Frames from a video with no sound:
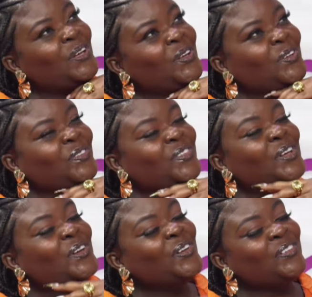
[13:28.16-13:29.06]

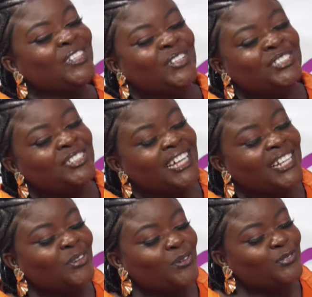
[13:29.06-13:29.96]
don't you
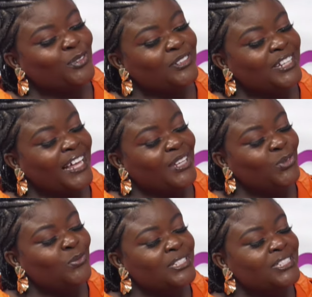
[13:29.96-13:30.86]
kind of feel that
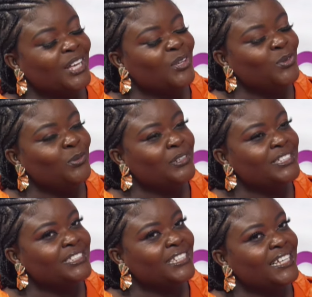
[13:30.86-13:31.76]
humans are
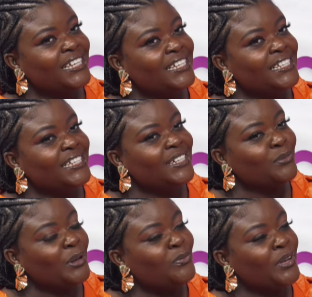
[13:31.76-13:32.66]
humans?
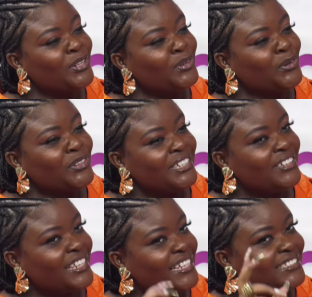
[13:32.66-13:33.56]
One way or the
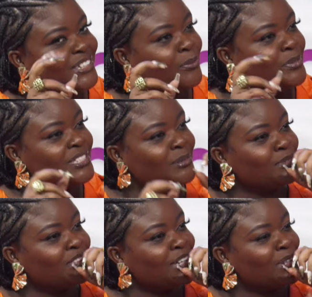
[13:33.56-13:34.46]
other, there will be some
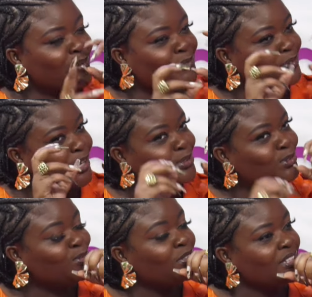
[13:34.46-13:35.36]
sort of
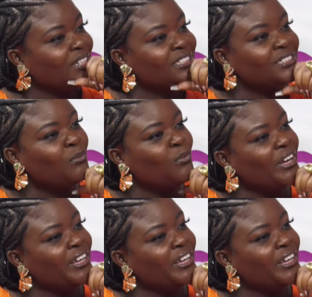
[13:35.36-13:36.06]
truth somewhere.